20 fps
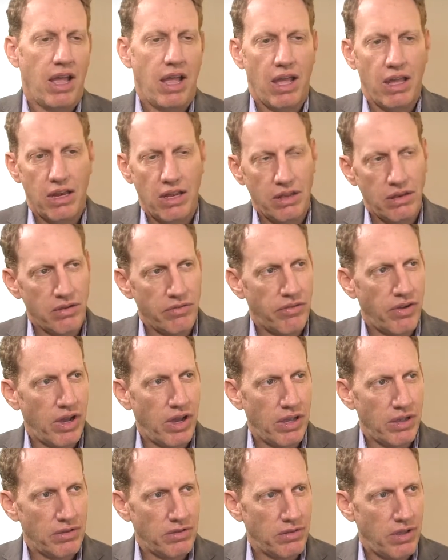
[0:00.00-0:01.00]
Any
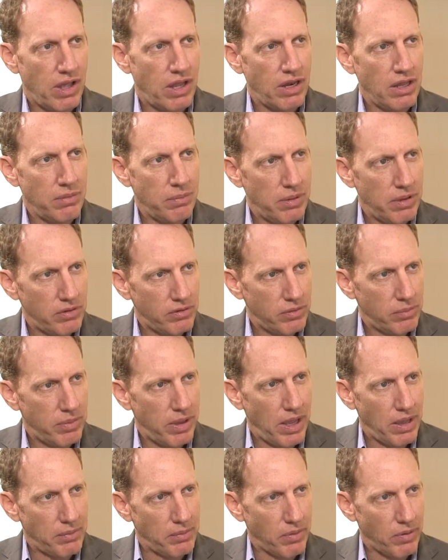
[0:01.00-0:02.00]
device, any piece of
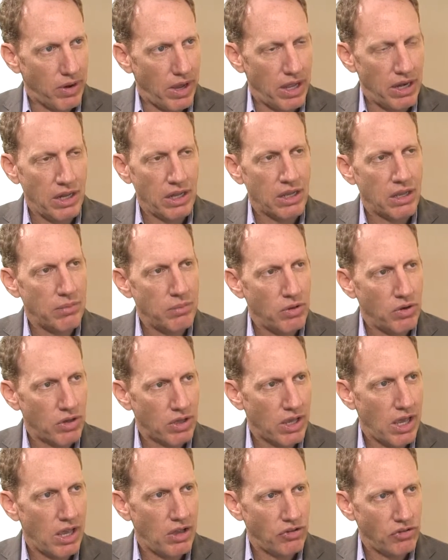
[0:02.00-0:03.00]
paper, any
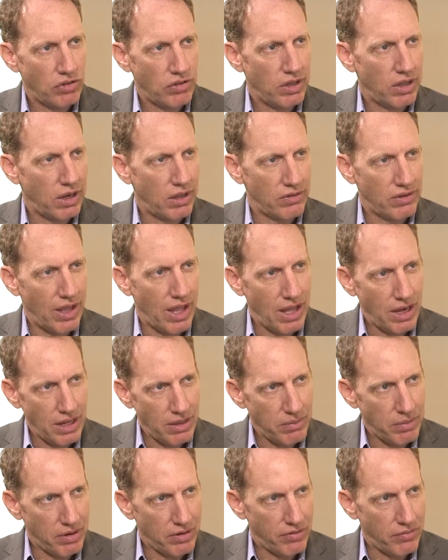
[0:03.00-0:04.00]
communication that has
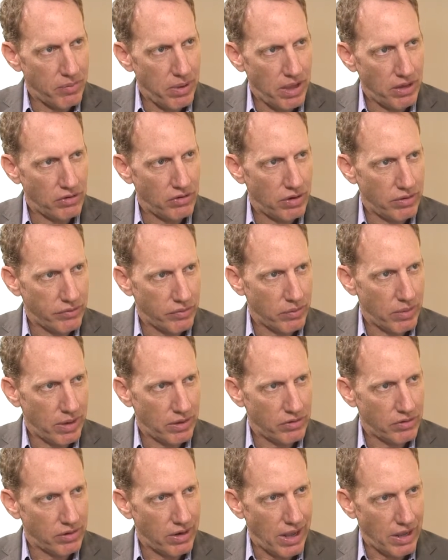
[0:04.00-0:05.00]
any bit of patient
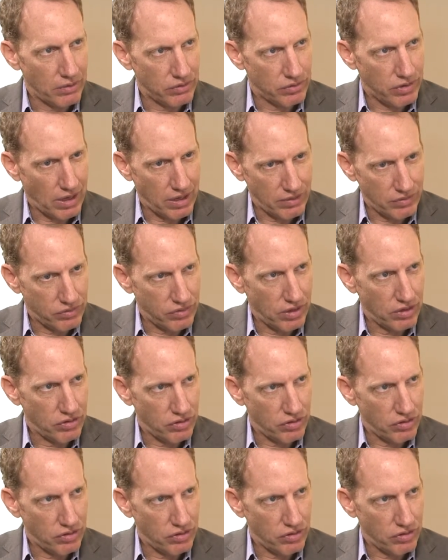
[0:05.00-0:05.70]
information outside of, say,